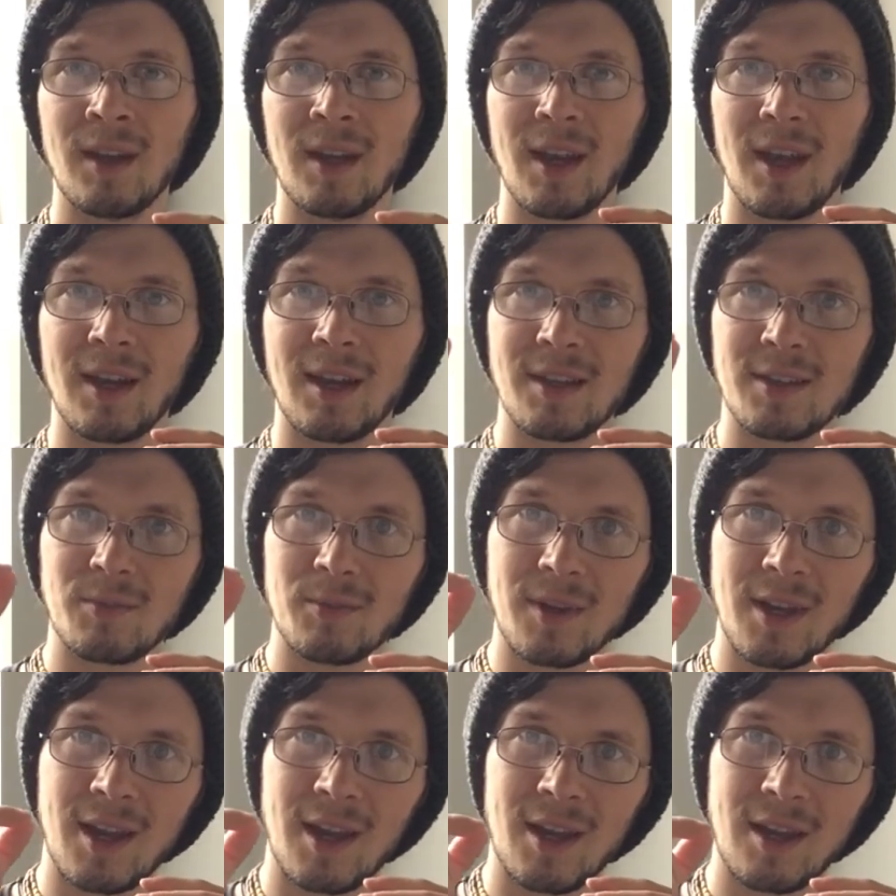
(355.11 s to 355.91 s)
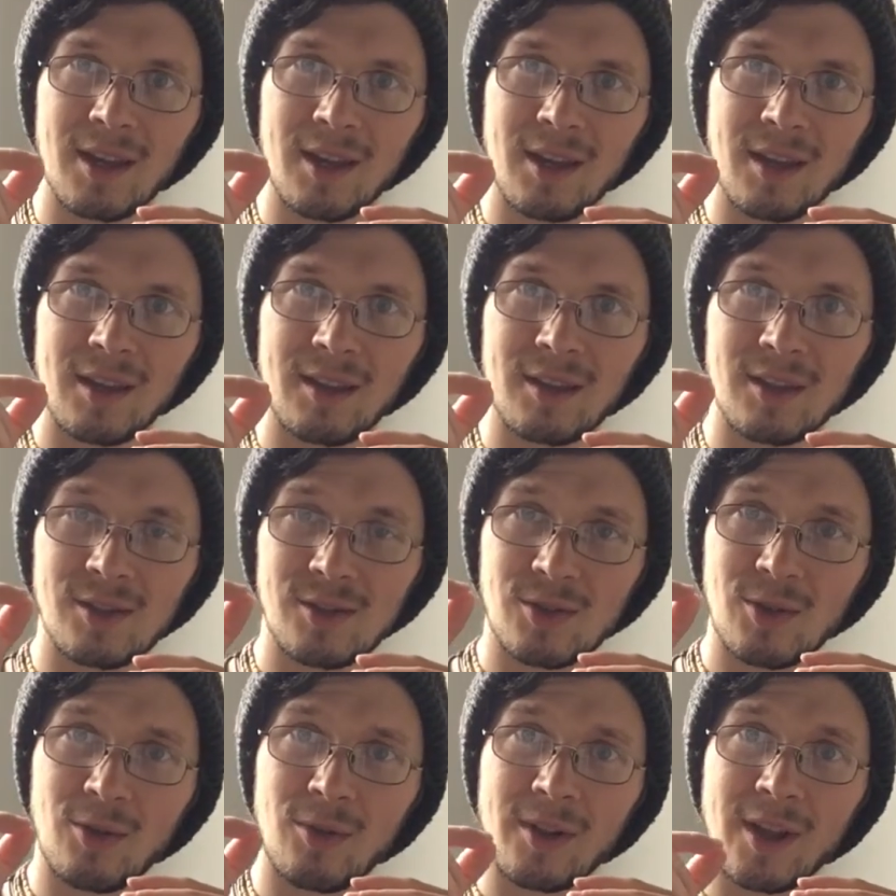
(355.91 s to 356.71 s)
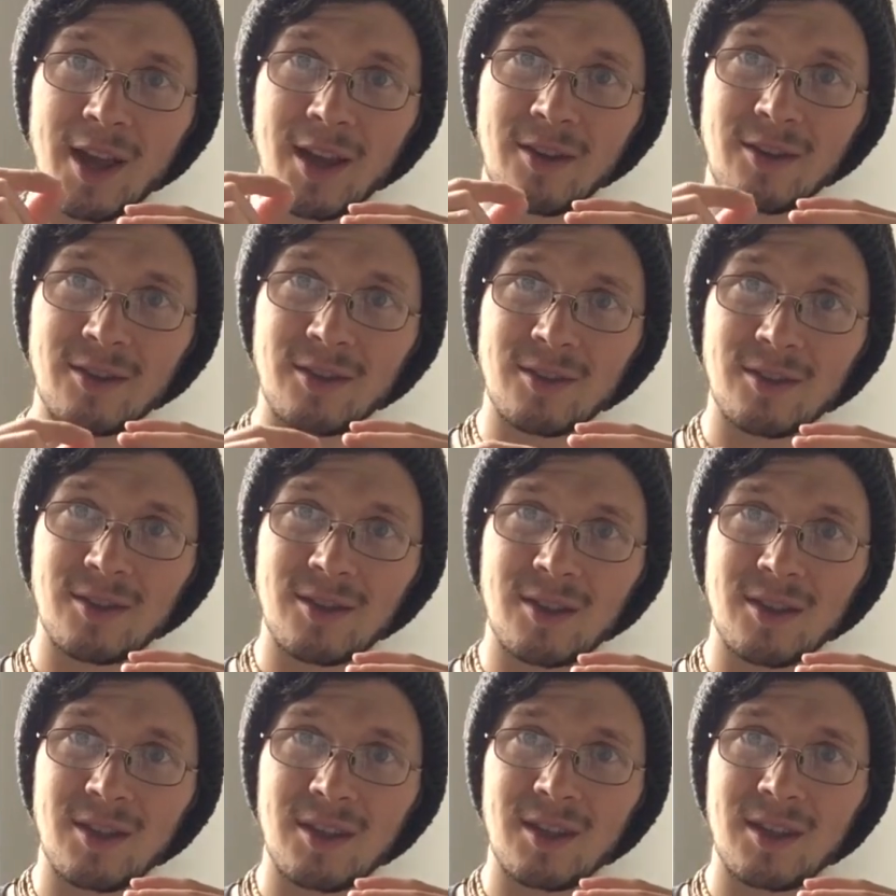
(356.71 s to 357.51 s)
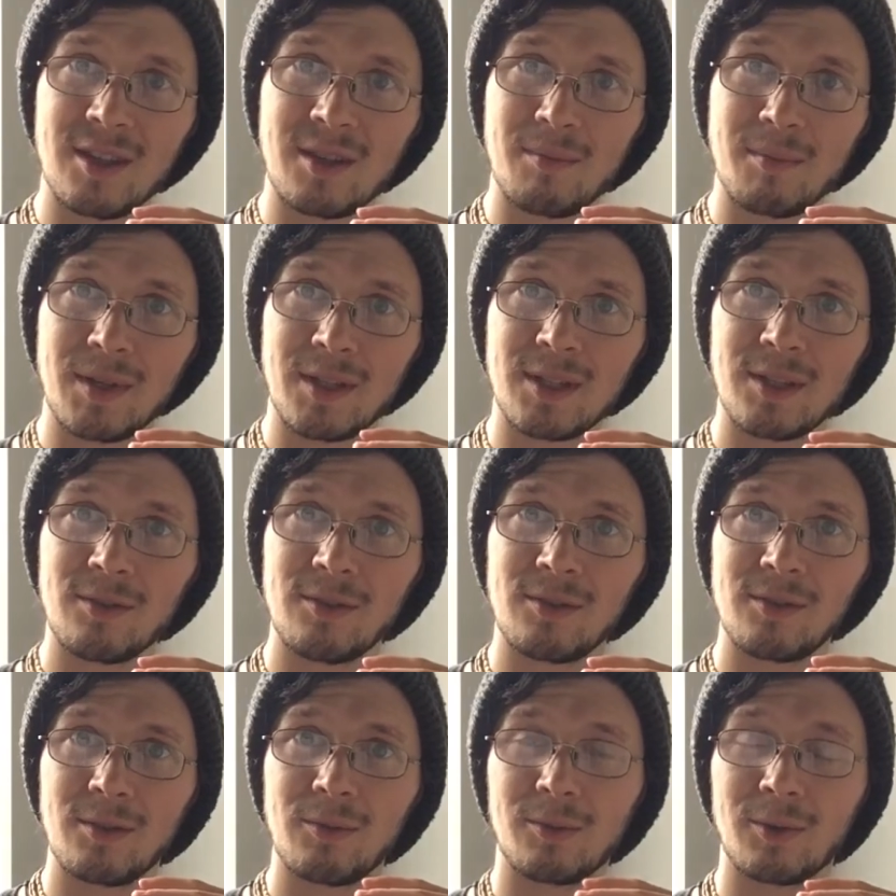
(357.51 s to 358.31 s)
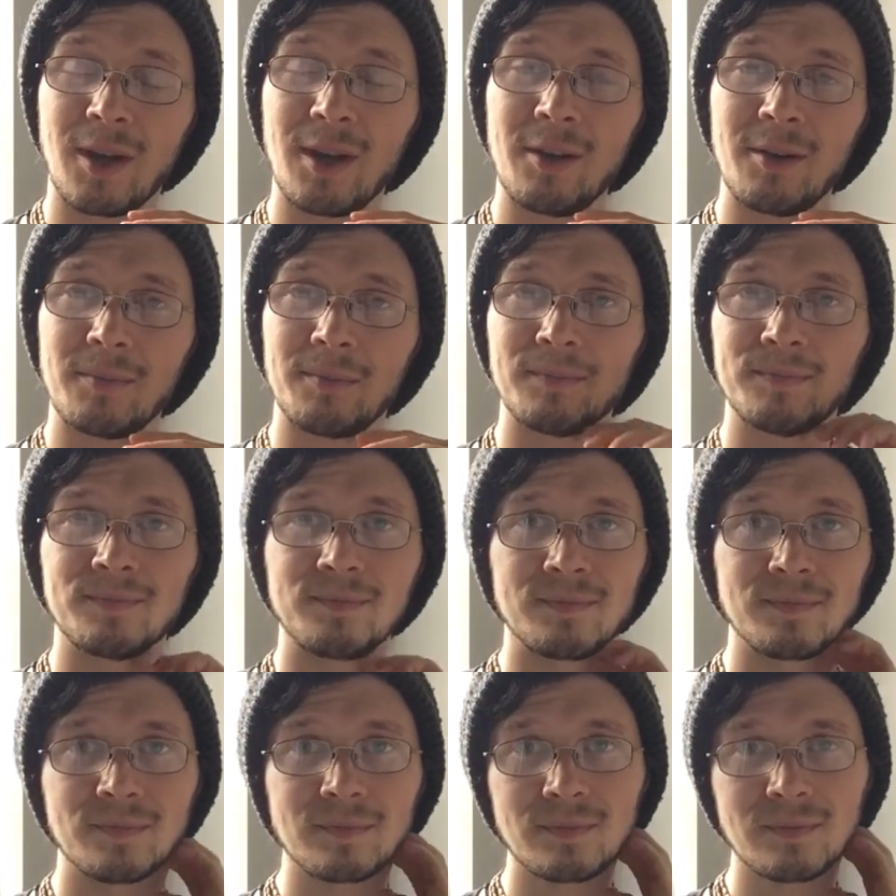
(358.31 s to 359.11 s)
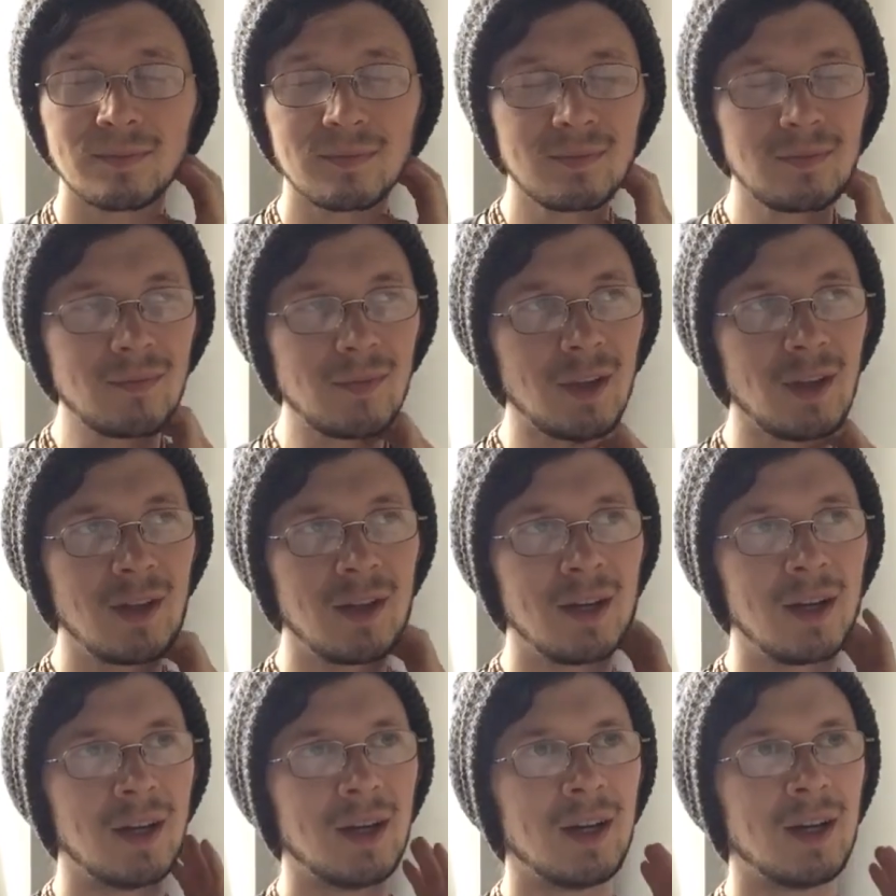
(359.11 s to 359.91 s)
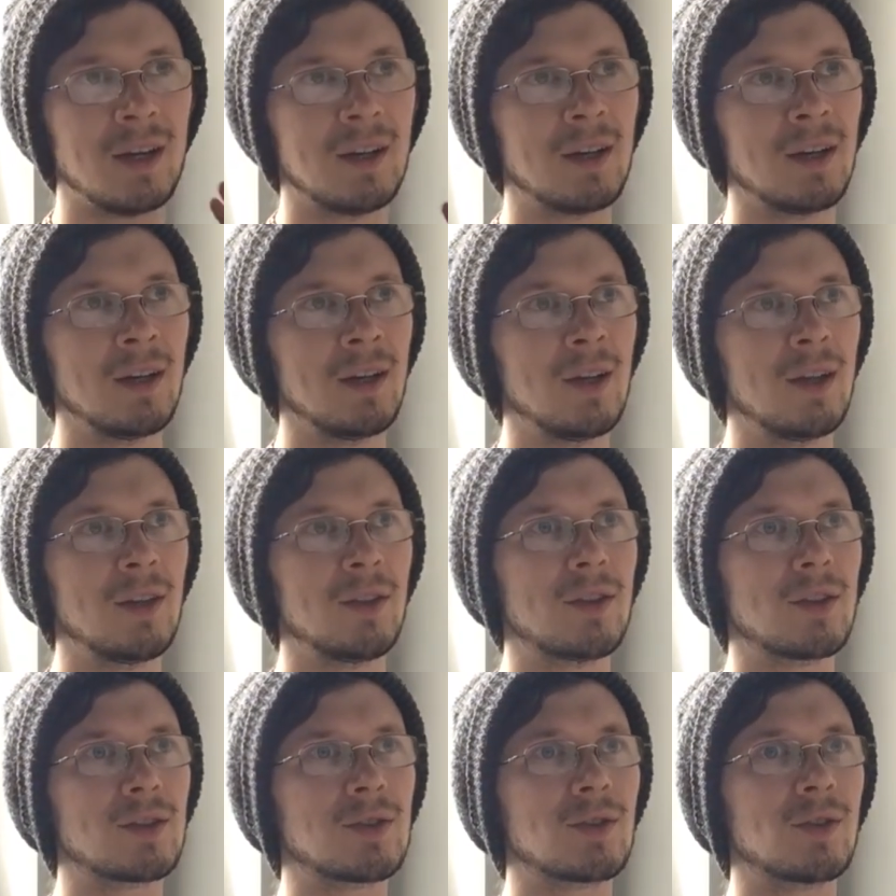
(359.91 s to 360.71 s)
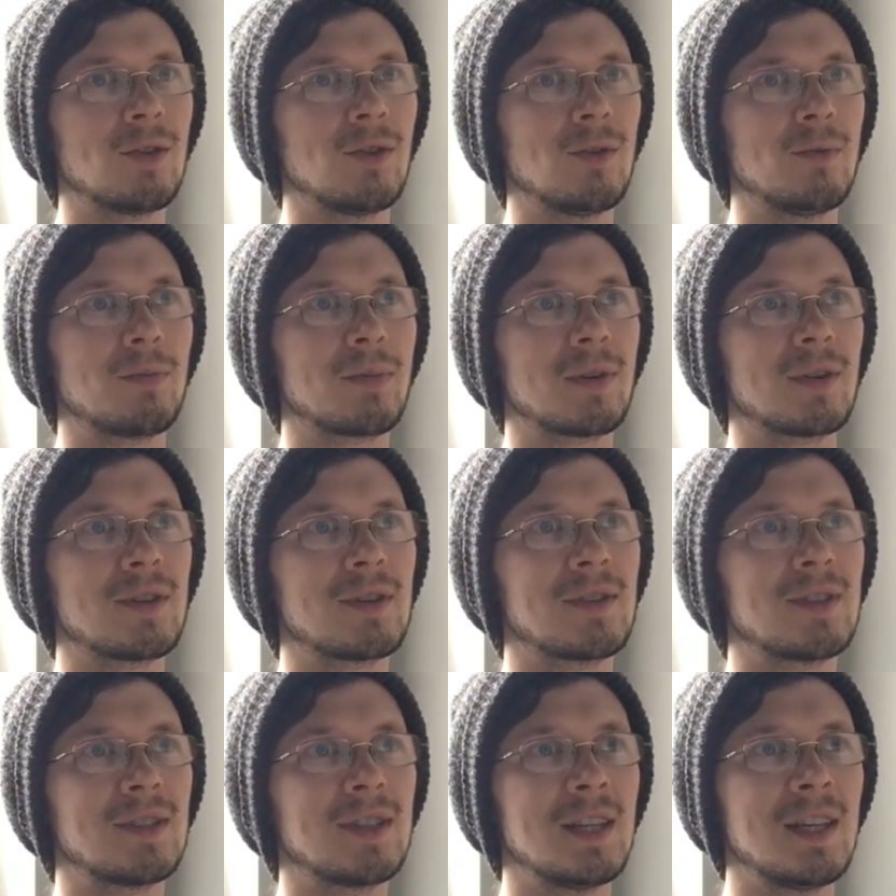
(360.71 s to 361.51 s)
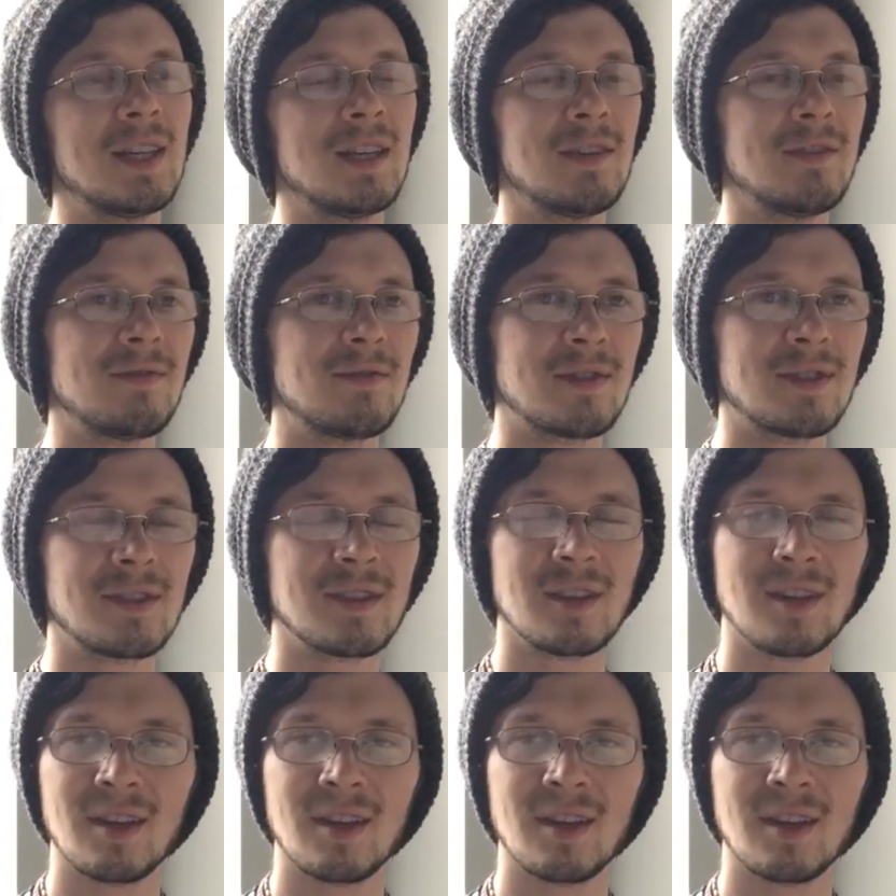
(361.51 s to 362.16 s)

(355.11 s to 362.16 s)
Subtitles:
And as the soul enters the material realm, the soul perceives